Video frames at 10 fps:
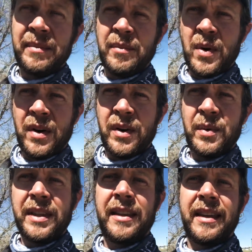more
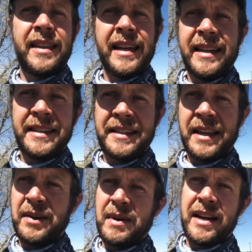with things
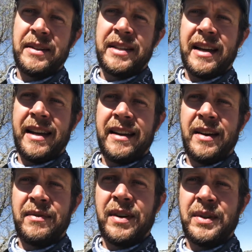that are right outside our
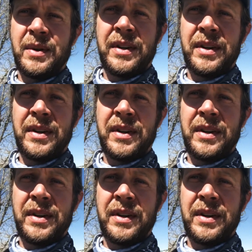front door?